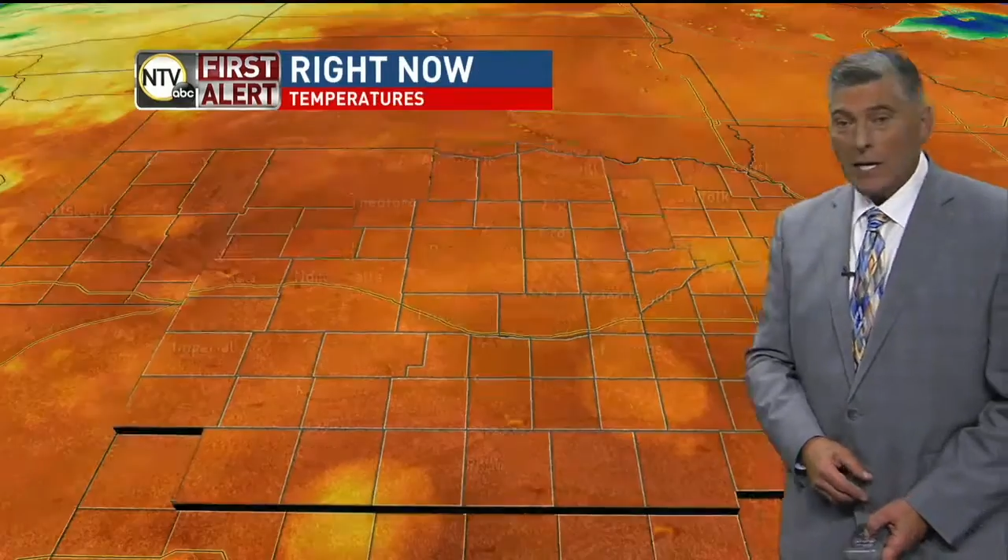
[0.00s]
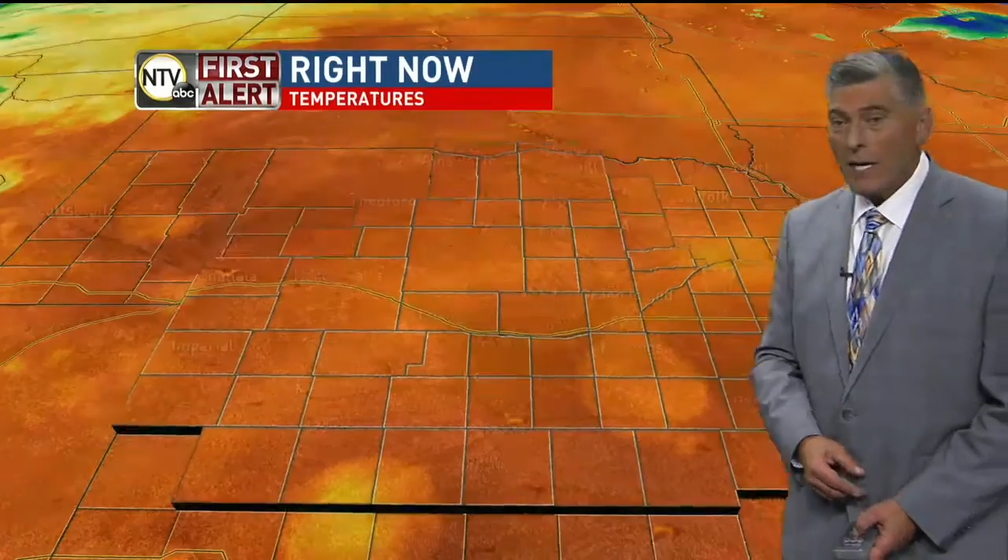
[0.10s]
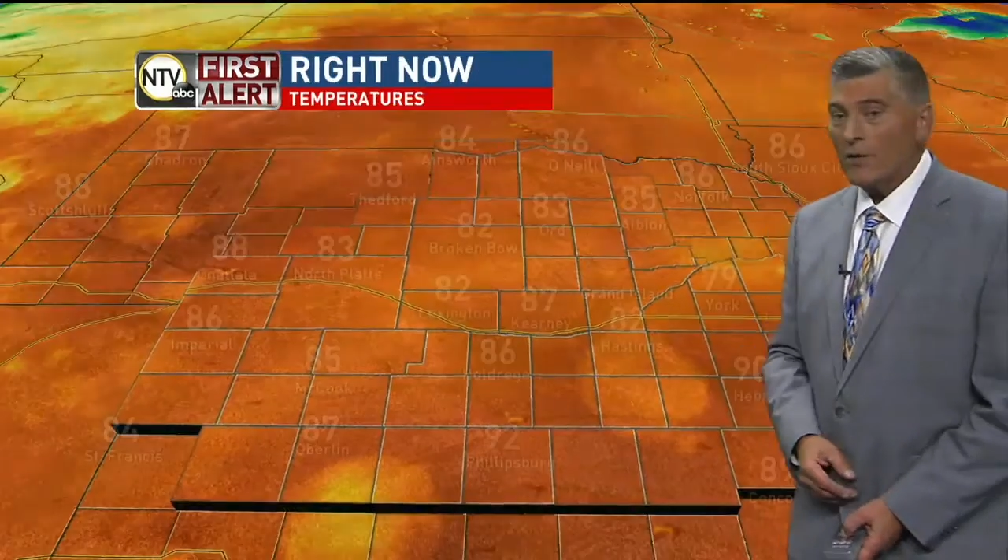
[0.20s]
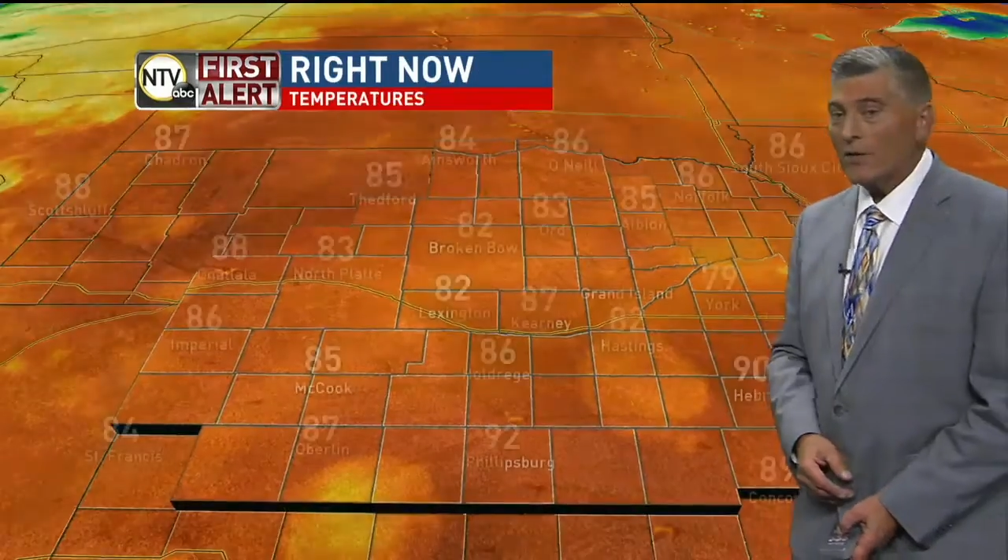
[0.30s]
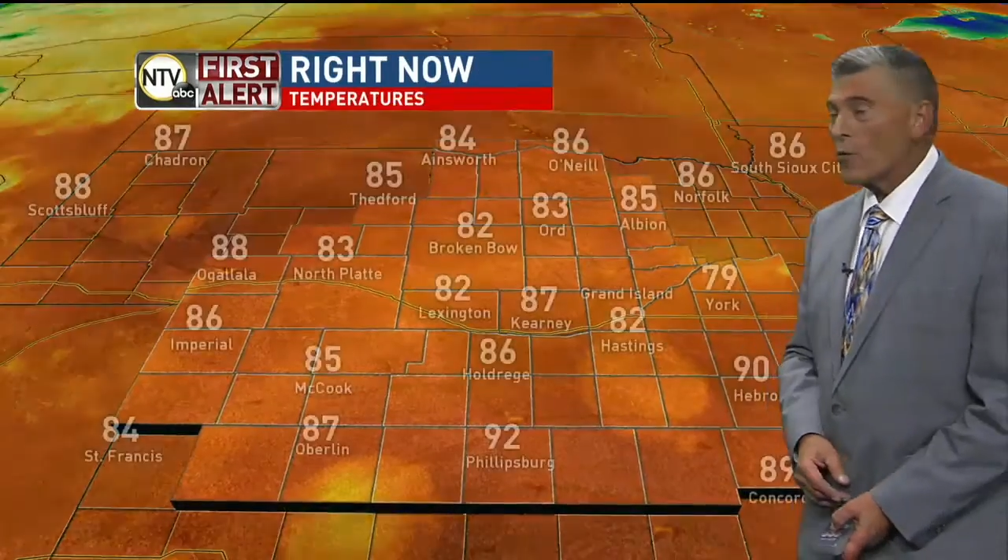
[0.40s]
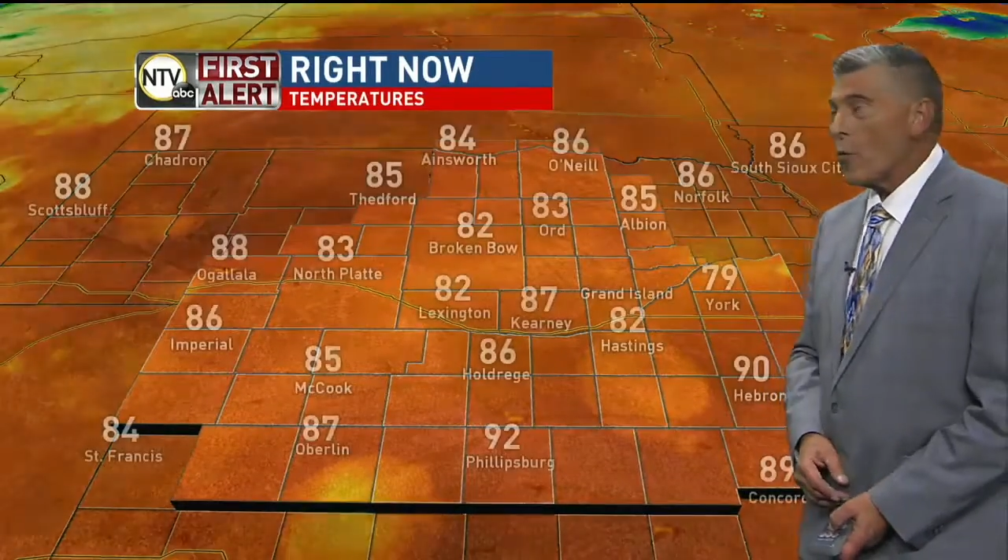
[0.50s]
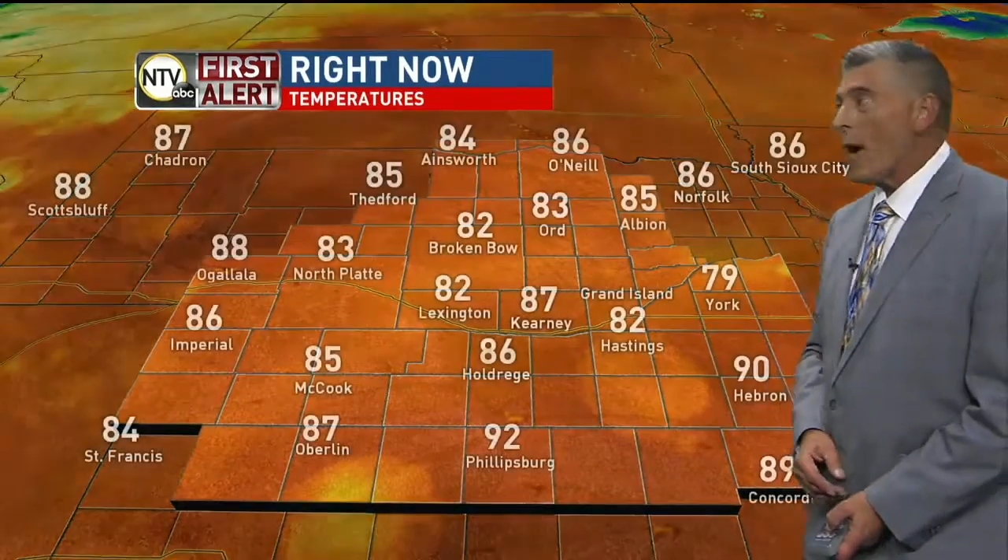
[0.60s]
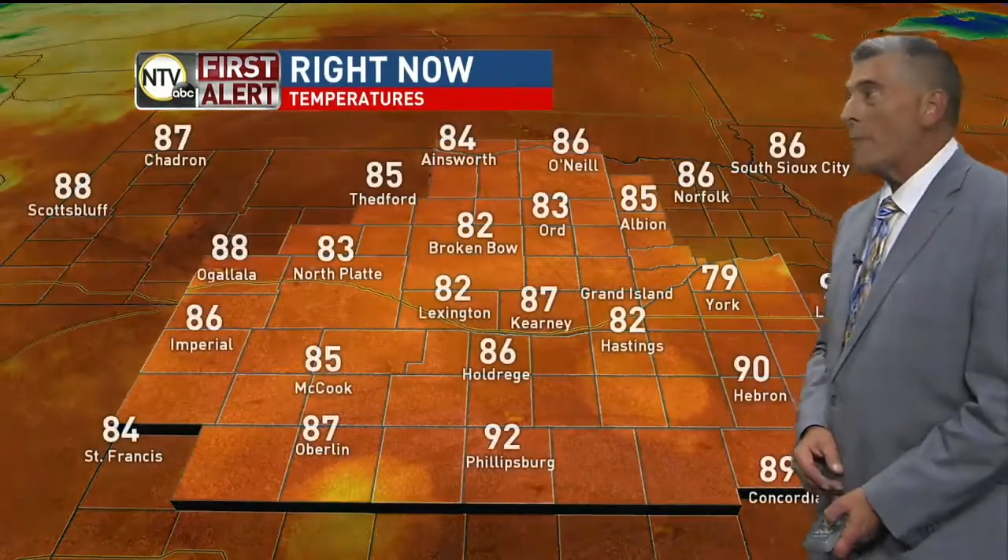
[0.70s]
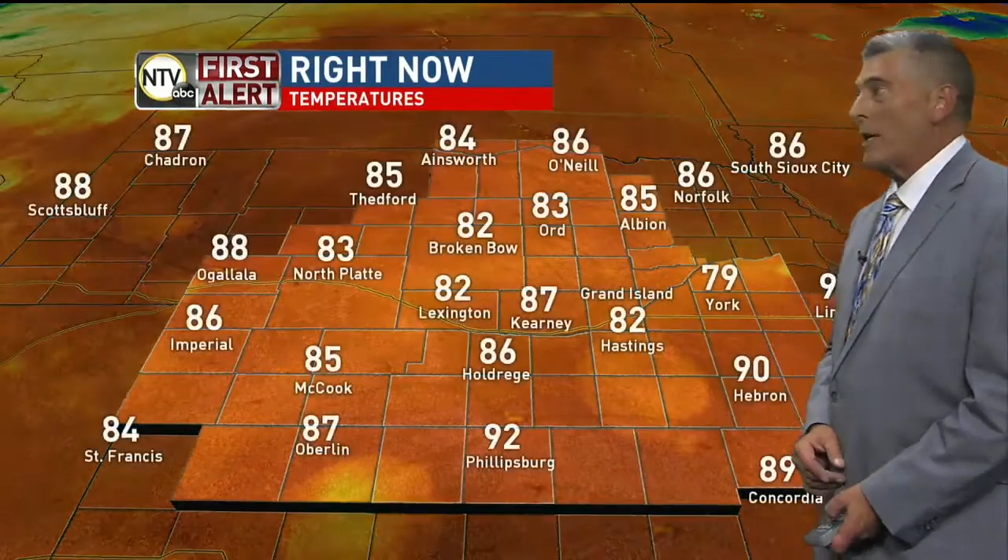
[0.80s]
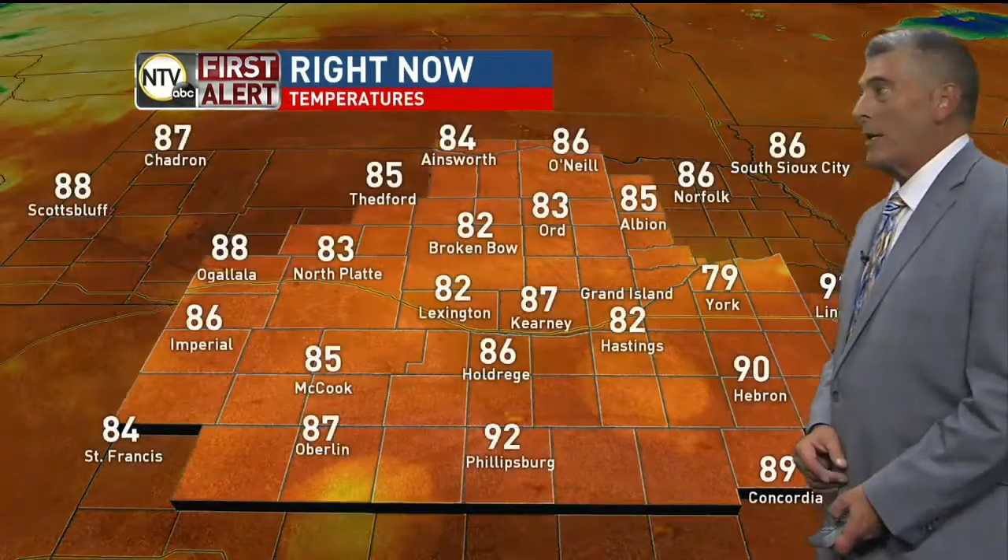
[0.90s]
is
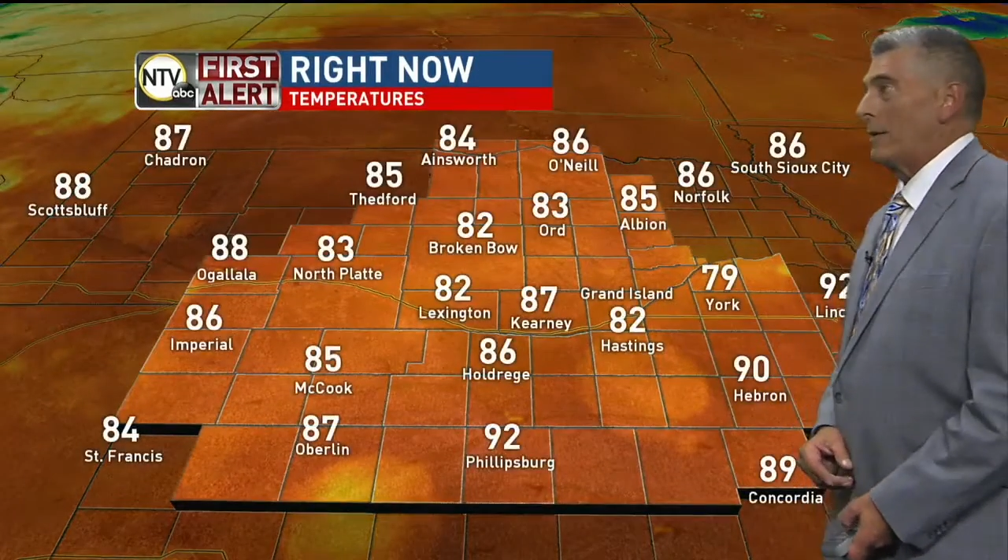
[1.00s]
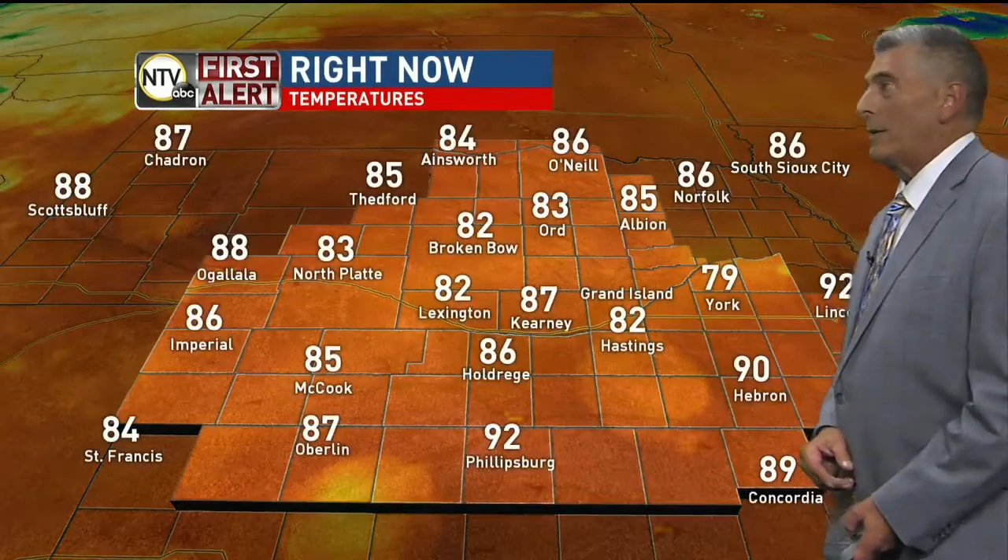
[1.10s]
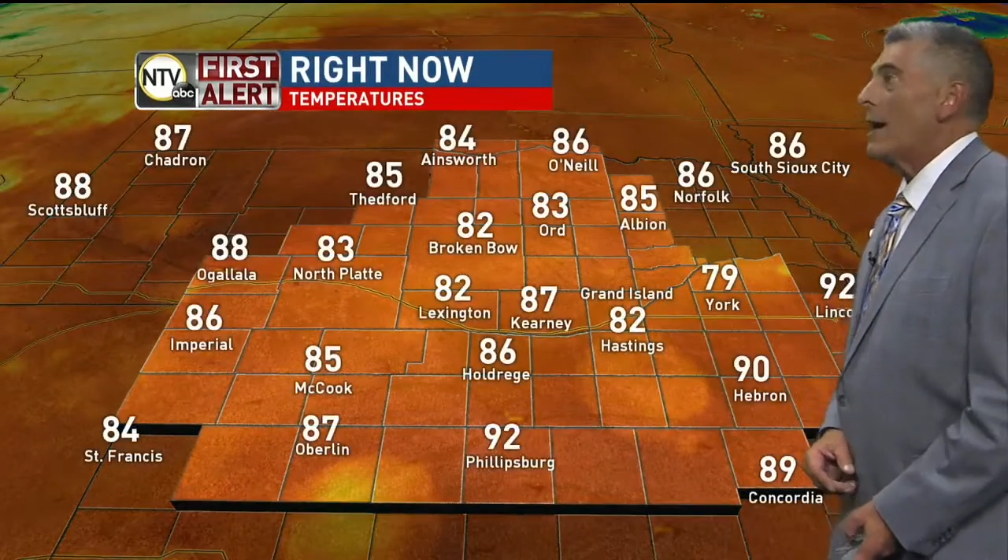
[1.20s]
dropping